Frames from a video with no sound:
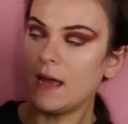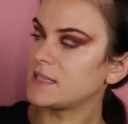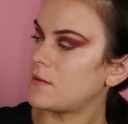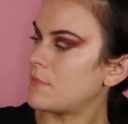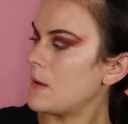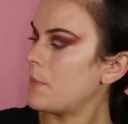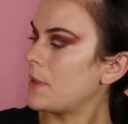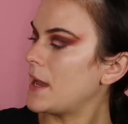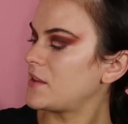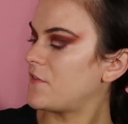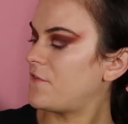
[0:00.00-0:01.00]
And I'm now
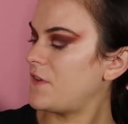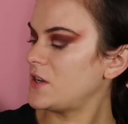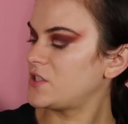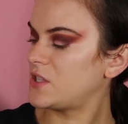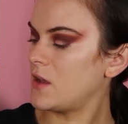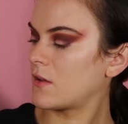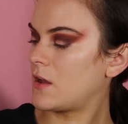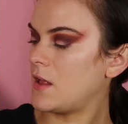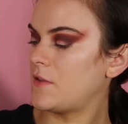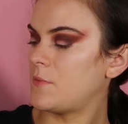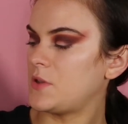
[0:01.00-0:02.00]
applying the first
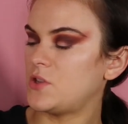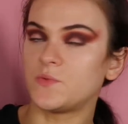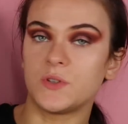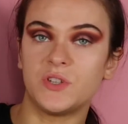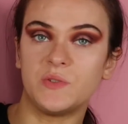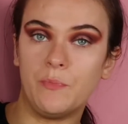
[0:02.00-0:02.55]
colour that we use, which is